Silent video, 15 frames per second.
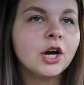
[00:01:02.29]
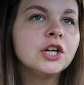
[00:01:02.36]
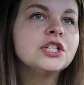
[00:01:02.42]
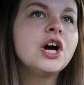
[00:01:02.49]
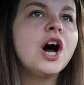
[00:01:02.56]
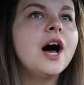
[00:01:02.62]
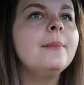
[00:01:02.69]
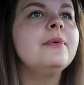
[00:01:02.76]
on
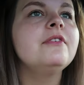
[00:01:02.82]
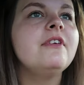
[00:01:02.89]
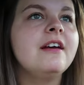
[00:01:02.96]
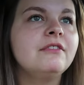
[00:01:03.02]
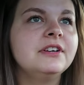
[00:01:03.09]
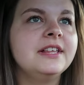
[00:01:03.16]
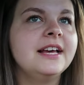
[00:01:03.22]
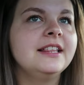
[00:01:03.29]
top of
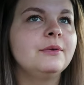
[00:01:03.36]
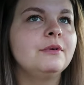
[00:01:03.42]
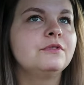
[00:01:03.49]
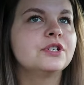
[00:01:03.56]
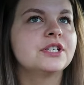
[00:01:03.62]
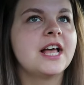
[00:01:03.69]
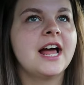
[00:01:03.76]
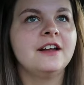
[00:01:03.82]
everything that we've
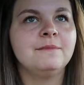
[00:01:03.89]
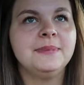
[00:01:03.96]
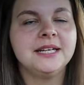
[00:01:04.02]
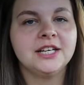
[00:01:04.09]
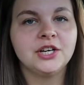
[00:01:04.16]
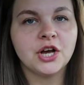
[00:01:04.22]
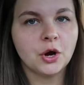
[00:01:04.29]
just kind of been